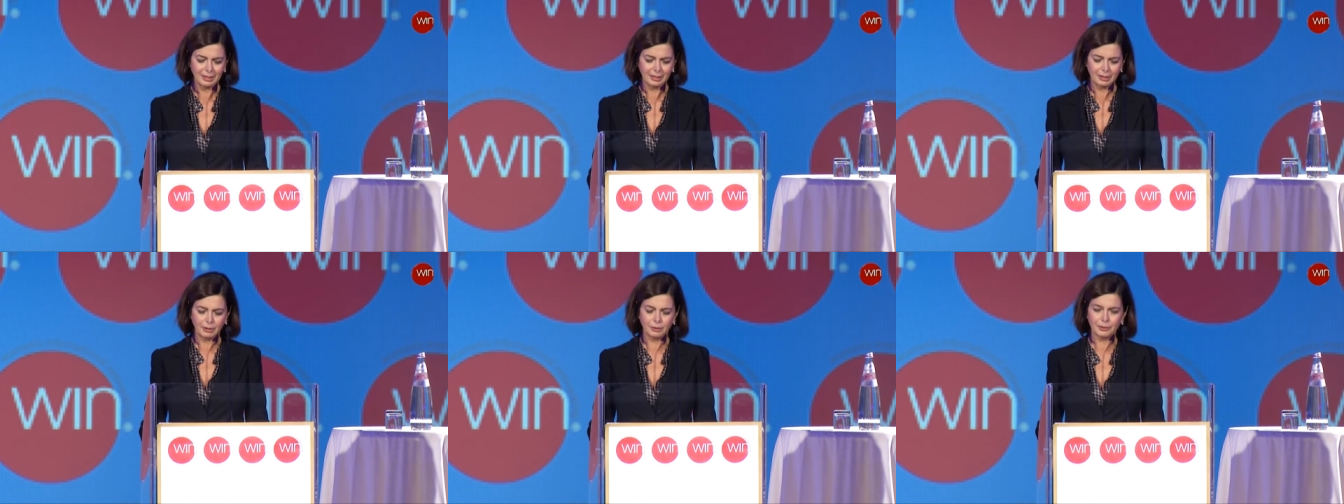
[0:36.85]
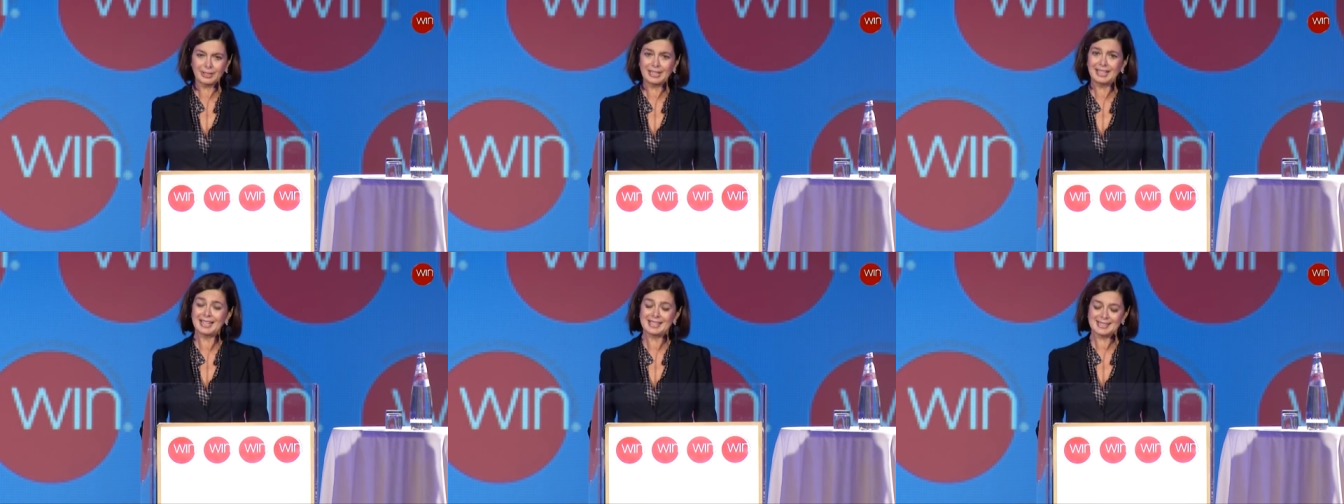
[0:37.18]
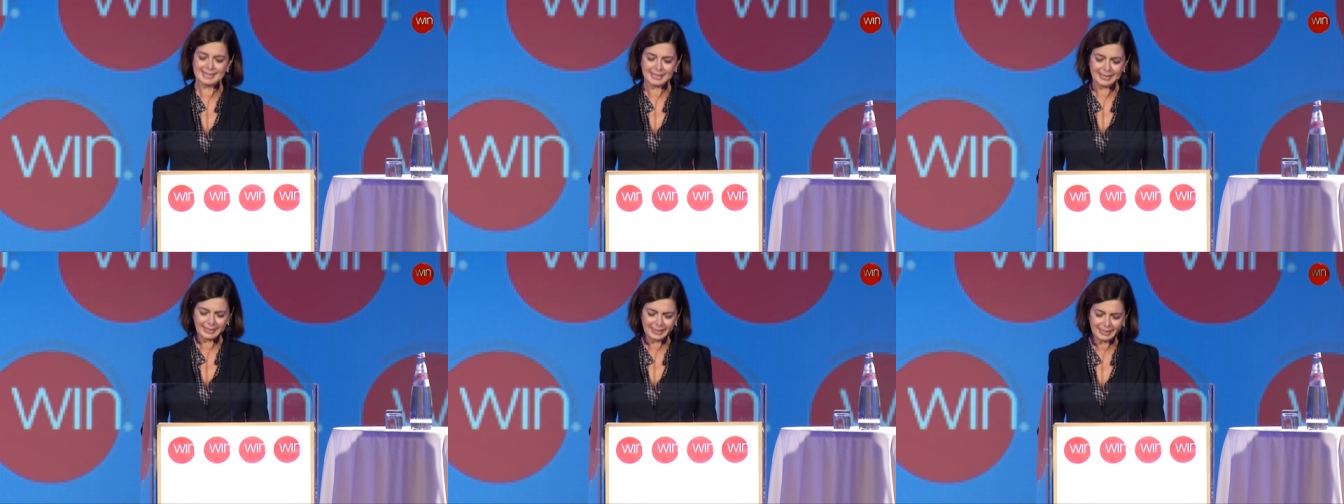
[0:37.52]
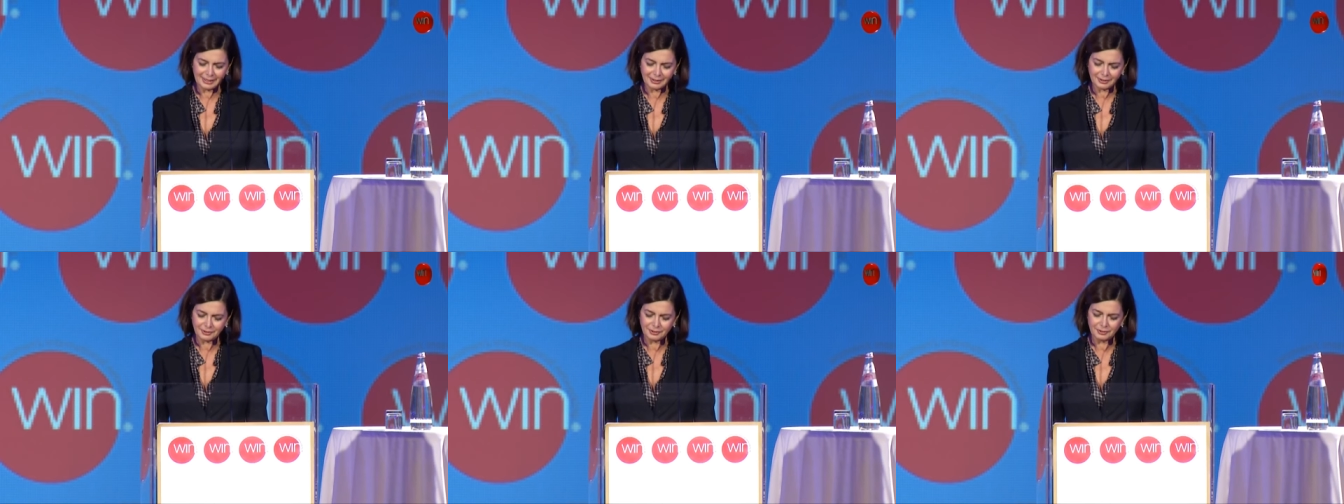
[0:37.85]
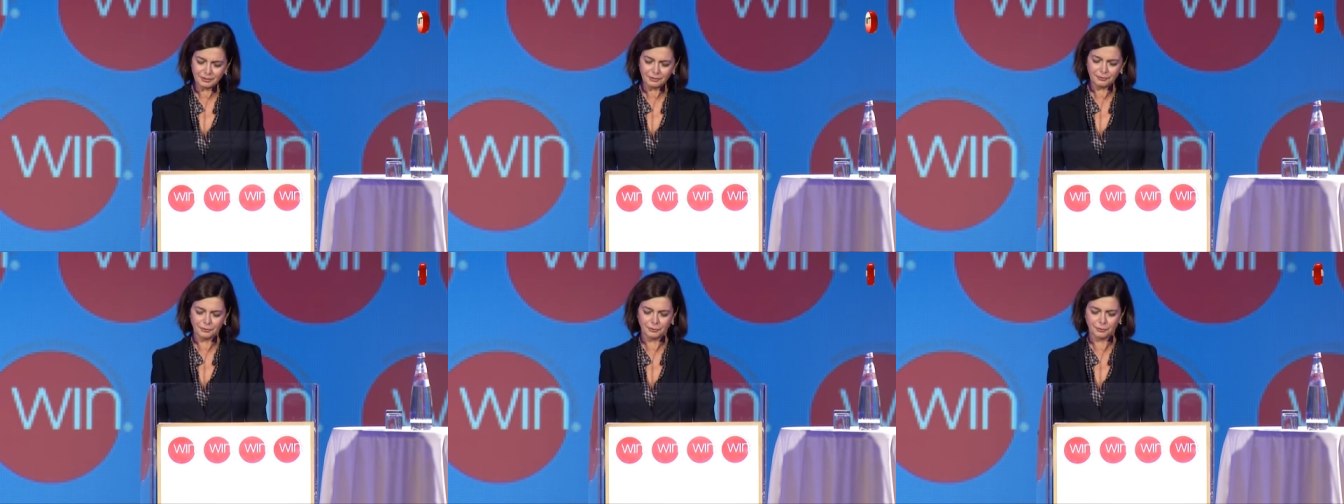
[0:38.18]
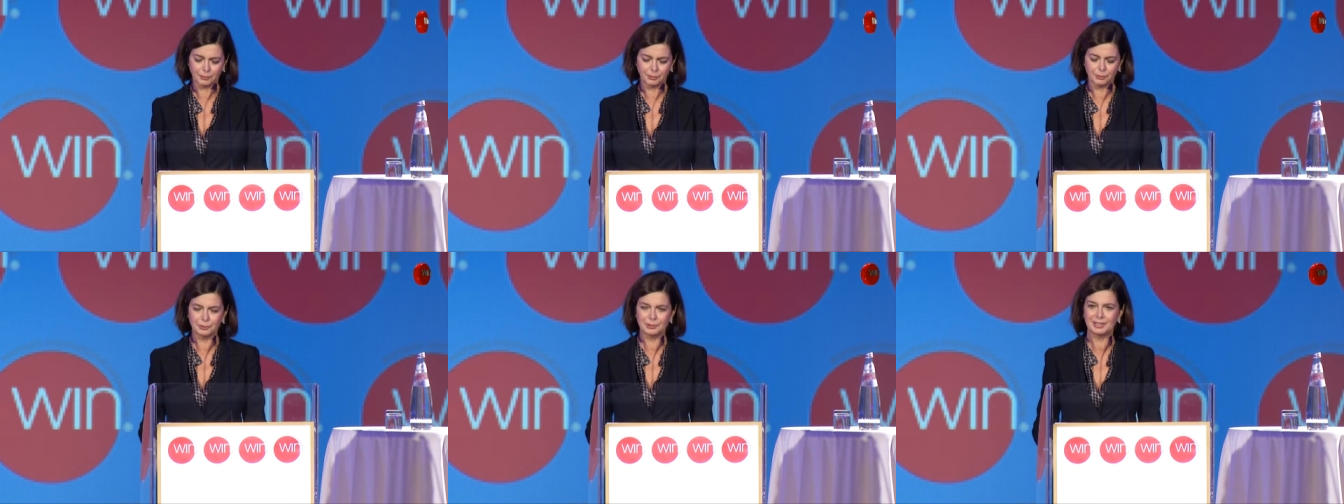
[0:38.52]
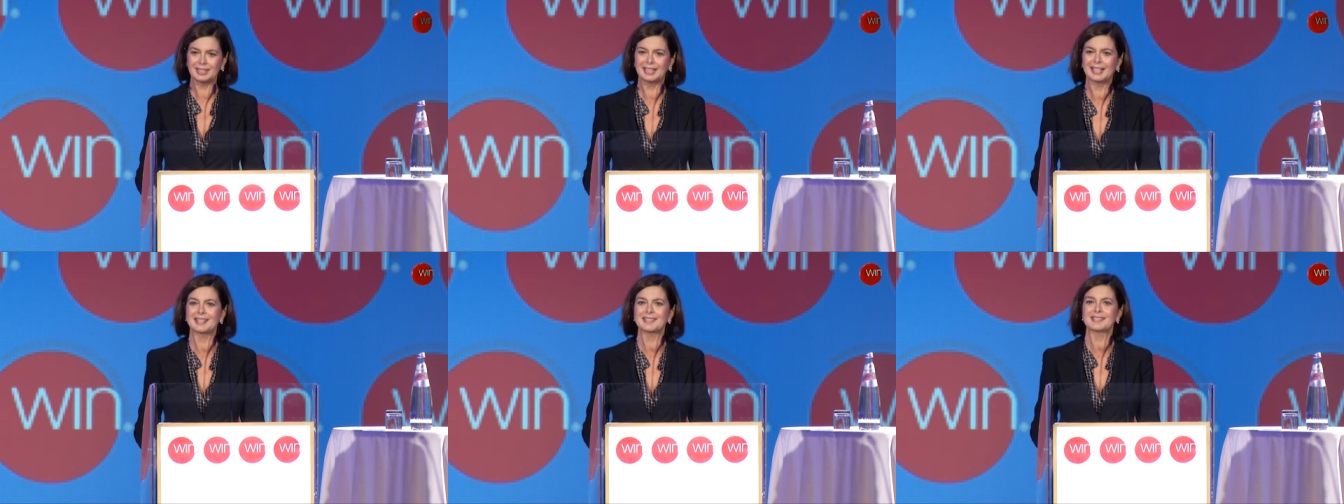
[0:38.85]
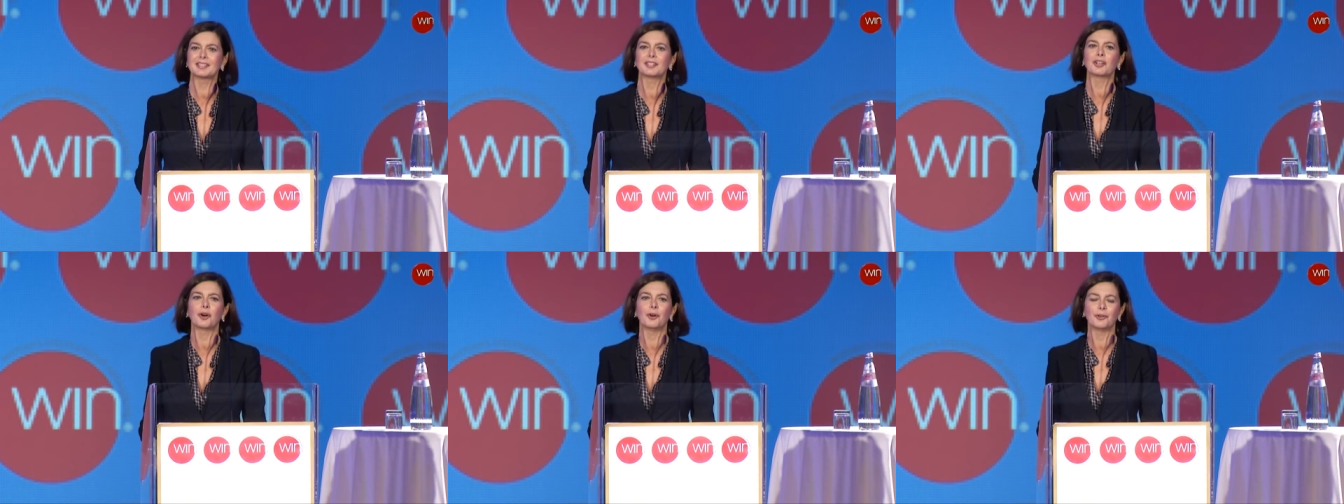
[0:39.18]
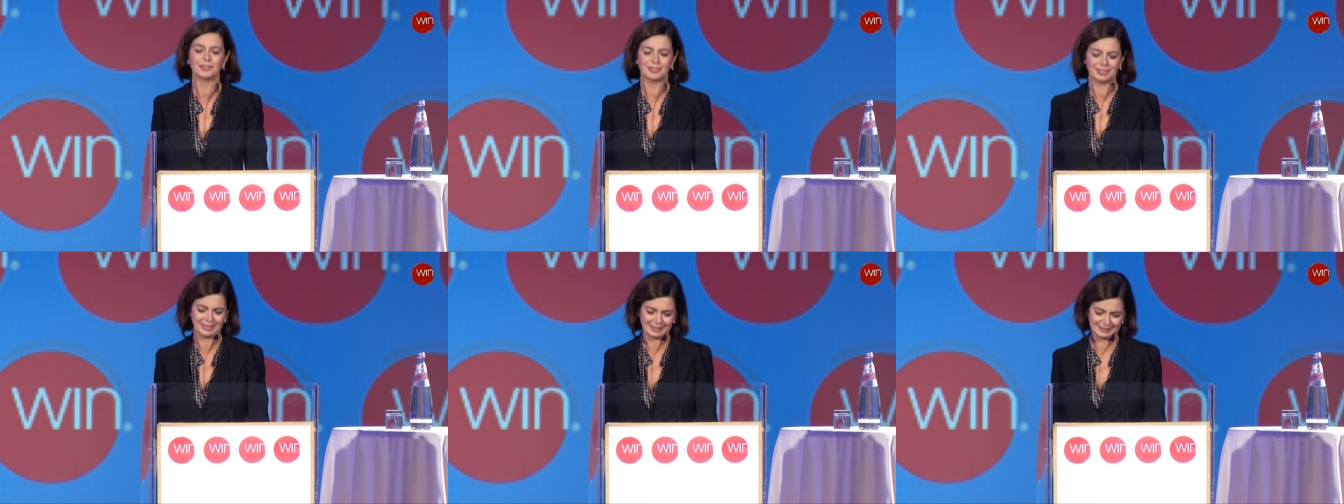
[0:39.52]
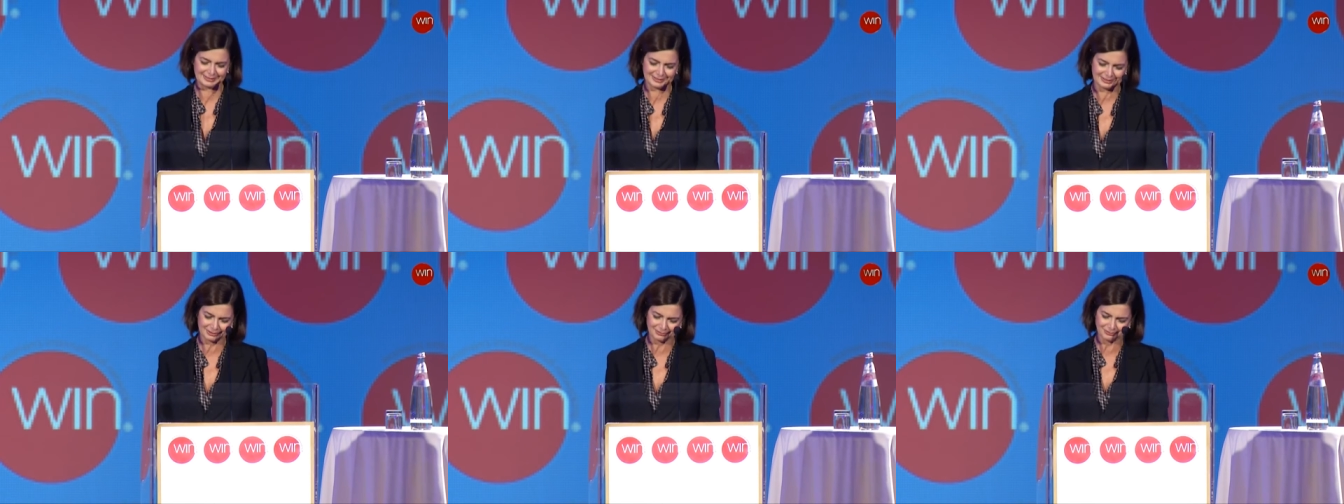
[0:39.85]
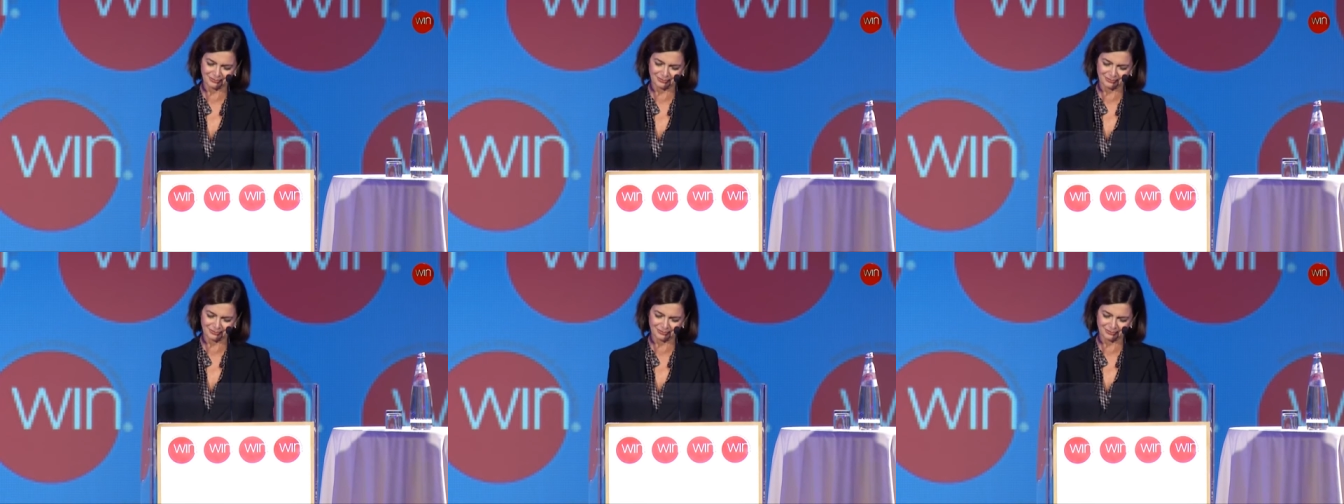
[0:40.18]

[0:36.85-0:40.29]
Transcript: Lorella Zanardo for putting us in contact.